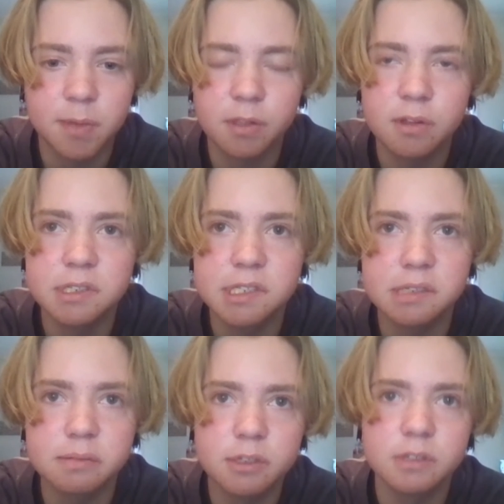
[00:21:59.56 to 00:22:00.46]
others
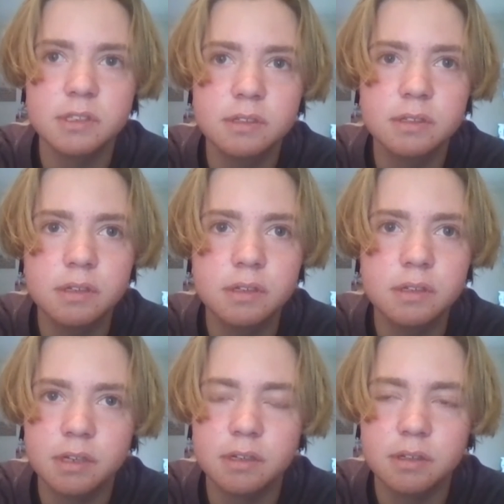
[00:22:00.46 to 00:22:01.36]
wanted
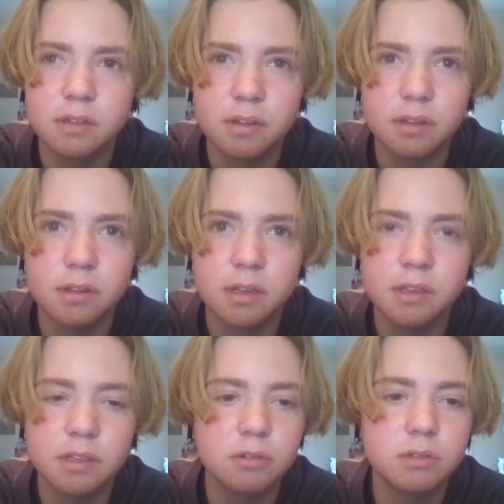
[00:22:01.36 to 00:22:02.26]
like
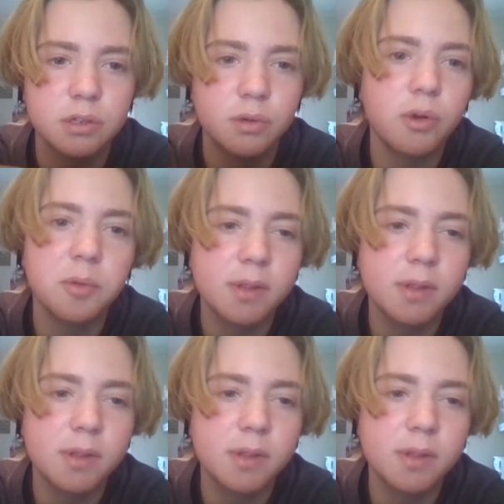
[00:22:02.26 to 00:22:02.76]
little toy